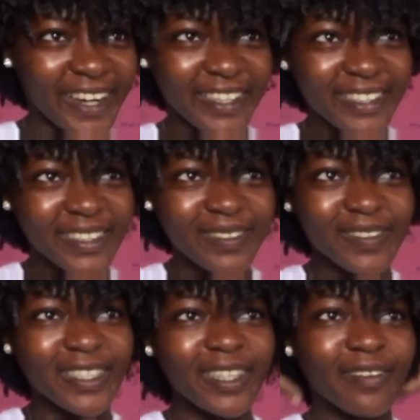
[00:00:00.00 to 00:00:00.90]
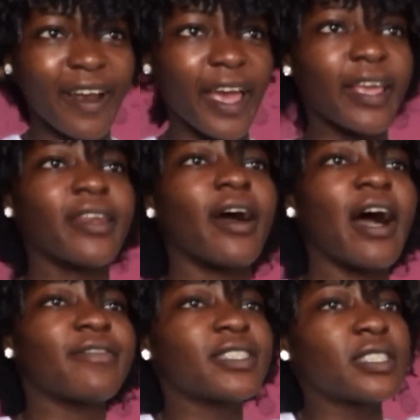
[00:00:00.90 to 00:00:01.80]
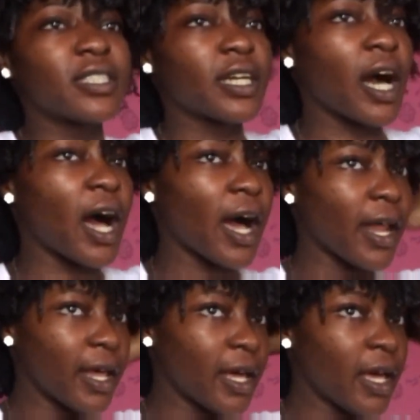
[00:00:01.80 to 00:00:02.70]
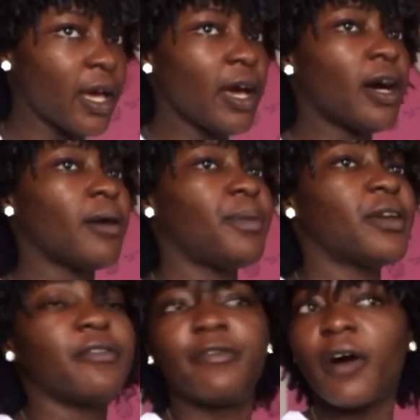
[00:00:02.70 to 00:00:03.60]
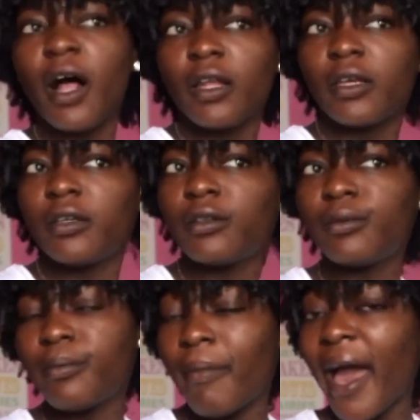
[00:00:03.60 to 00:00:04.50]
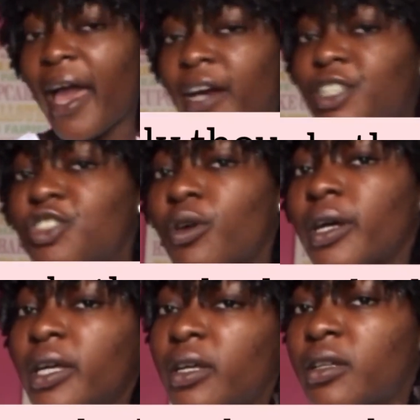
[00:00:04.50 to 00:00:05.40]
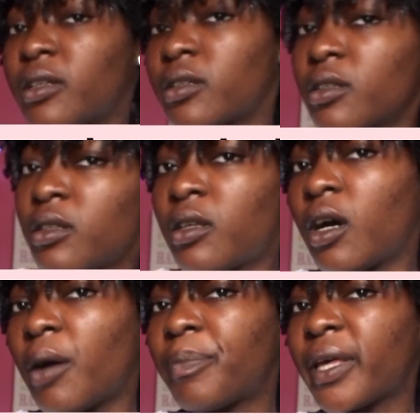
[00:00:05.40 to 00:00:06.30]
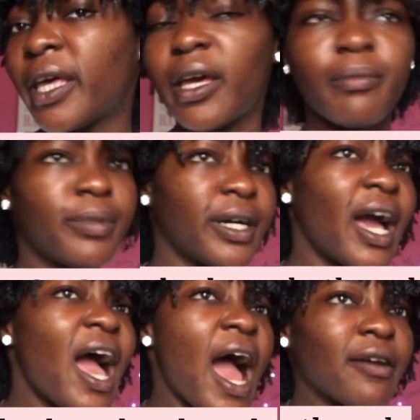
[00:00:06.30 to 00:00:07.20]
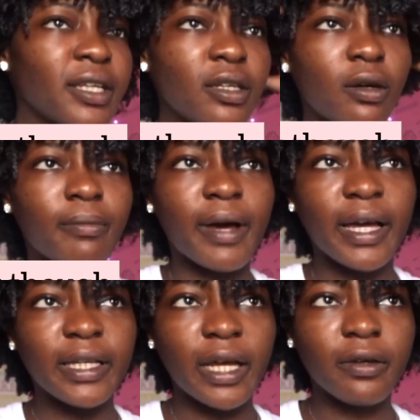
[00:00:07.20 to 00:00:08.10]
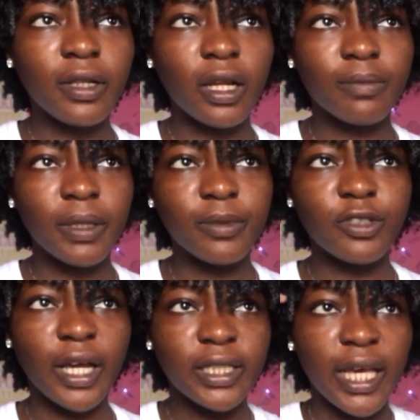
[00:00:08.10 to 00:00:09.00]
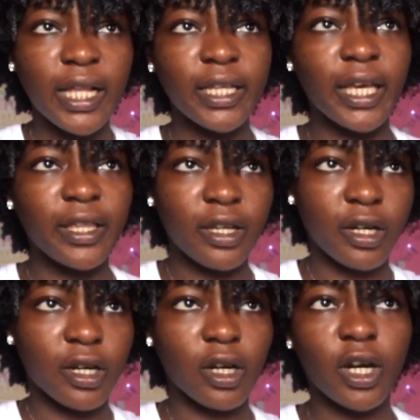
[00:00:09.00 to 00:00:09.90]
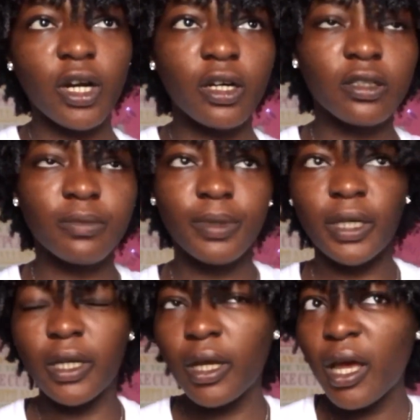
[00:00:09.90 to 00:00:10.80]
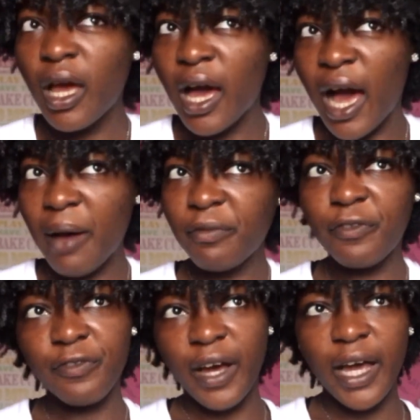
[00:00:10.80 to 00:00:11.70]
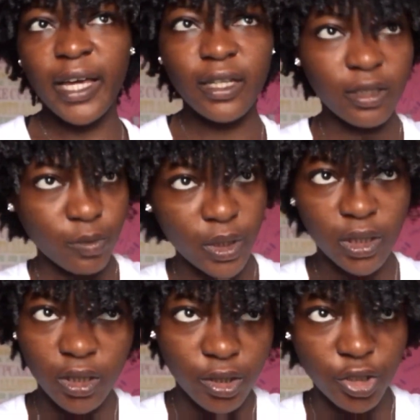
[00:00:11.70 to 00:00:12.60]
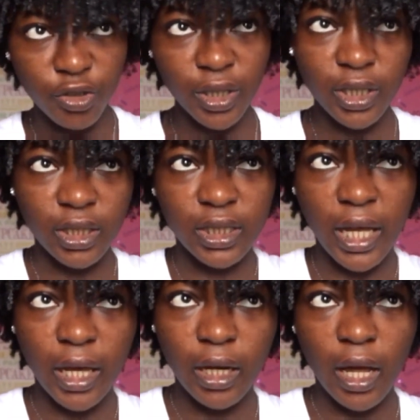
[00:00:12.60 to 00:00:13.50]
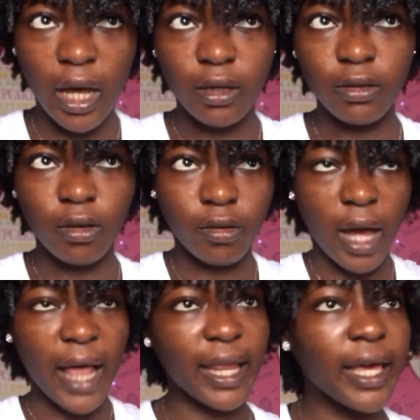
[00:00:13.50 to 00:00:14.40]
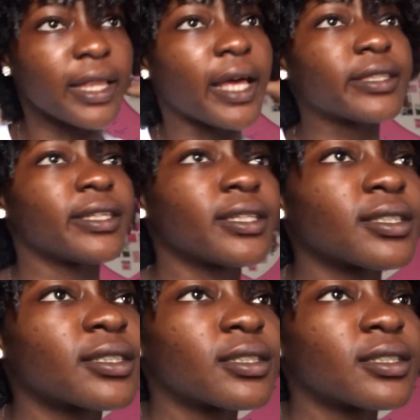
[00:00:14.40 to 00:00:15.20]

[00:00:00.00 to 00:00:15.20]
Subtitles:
This is really great. You know, I've still got a bit of volume. My hair shrunken up again, but I really don't mind. I know a lot of people try to elongate their curls, but I'm fine with the shrunken state. I don't know. I like it like this.